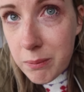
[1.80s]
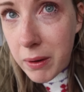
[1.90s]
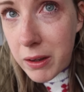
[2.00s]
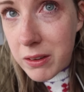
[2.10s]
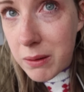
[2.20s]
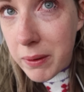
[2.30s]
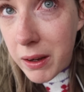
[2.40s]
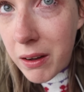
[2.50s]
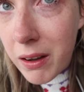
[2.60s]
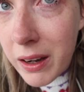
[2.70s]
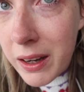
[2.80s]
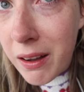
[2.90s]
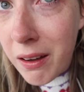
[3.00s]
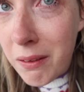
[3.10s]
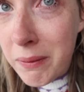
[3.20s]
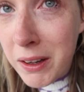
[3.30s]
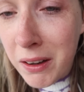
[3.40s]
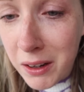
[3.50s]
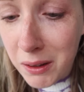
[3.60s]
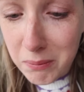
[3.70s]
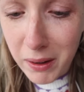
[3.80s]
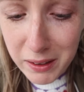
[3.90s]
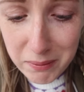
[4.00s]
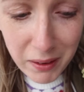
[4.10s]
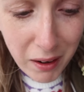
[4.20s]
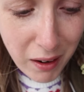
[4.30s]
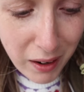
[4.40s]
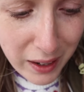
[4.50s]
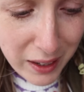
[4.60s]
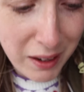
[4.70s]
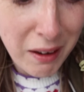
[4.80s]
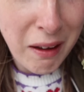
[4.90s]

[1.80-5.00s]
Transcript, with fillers: mud in my eye. Oh my god, I got mud in my eye.